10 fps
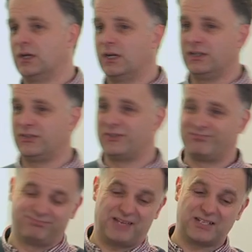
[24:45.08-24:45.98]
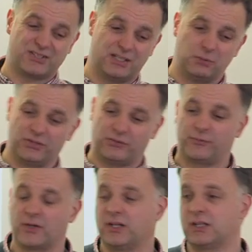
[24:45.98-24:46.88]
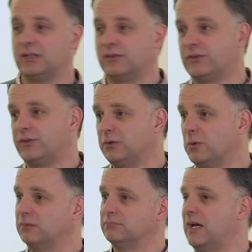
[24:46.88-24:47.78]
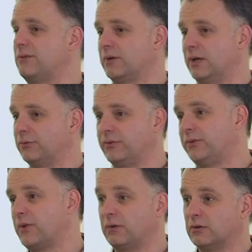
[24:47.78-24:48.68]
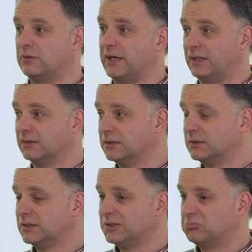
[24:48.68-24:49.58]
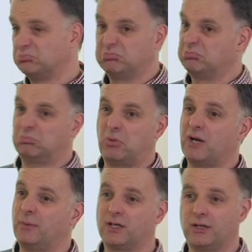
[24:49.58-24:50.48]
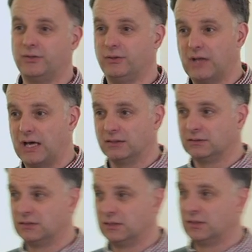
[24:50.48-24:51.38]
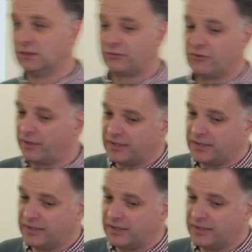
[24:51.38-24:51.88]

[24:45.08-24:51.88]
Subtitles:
and it's actually we're just funding you to do what everyone else is doing already. Why am I going to do that? It's not